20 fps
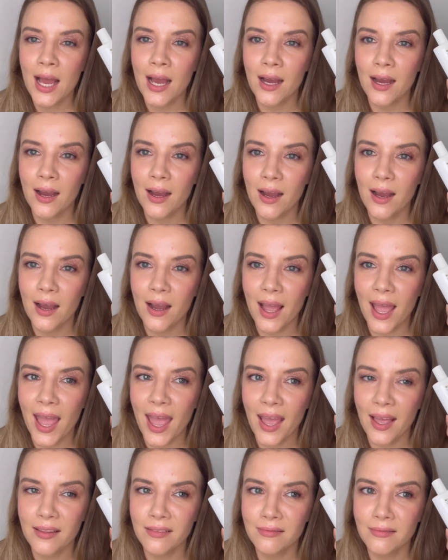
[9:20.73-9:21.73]

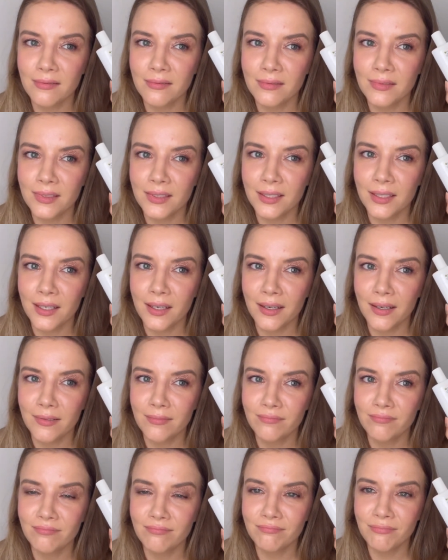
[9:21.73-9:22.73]
and
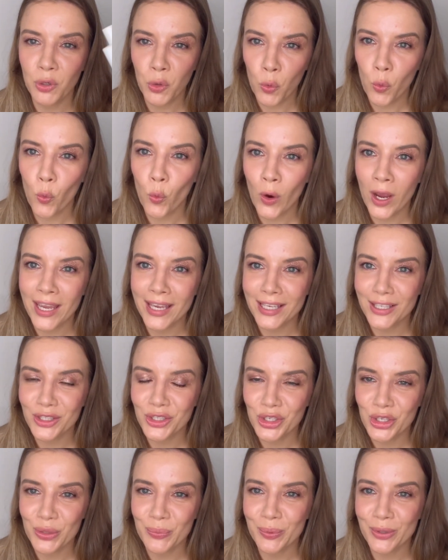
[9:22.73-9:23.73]
way
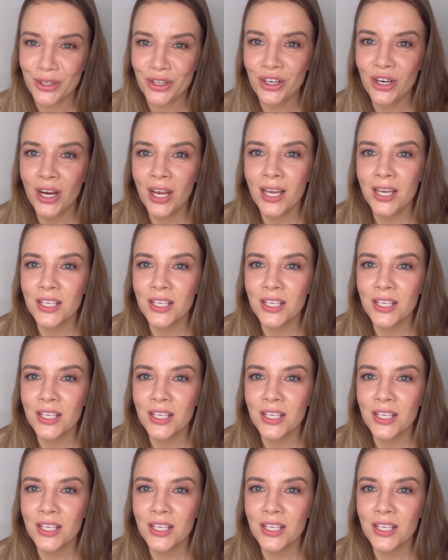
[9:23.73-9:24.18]
cheaper.